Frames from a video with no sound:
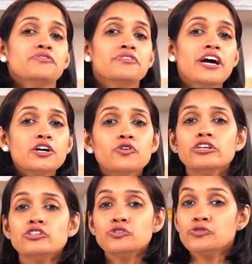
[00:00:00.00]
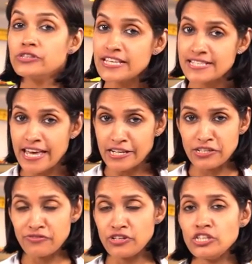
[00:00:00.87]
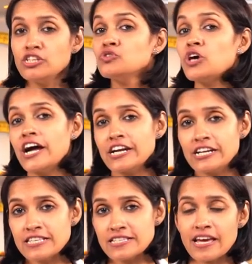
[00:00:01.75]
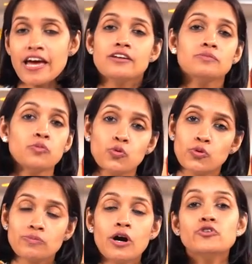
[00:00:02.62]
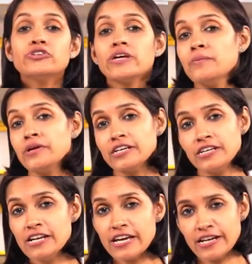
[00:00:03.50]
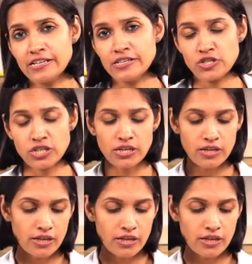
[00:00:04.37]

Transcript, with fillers: We are going to do this activity to understand more about chemical energy.